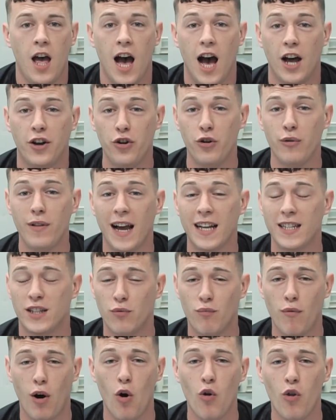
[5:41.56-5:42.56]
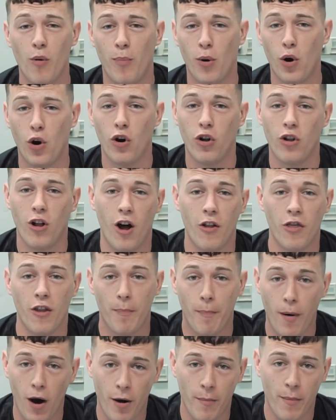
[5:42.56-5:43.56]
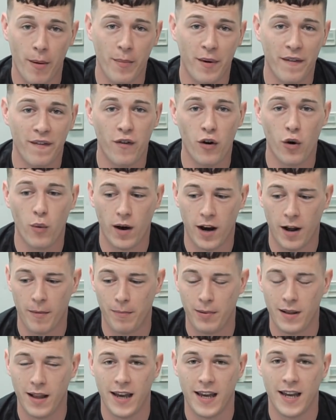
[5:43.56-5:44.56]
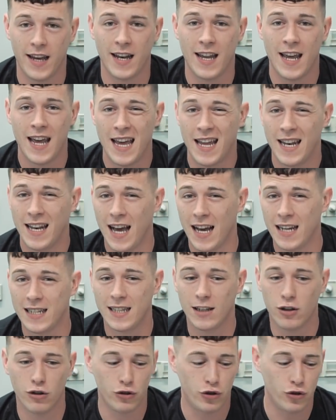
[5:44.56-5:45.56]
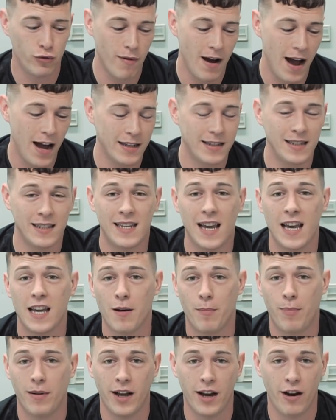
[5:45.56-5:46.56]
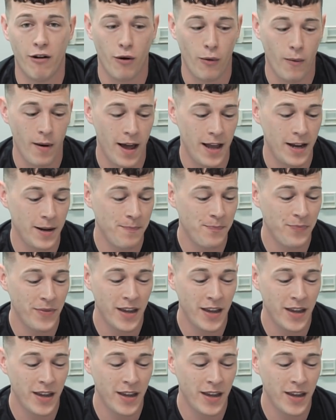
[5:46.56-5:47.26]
I do like to roll the ball on the bottom of my foot when I'm playing. Nice little drag to take a player away.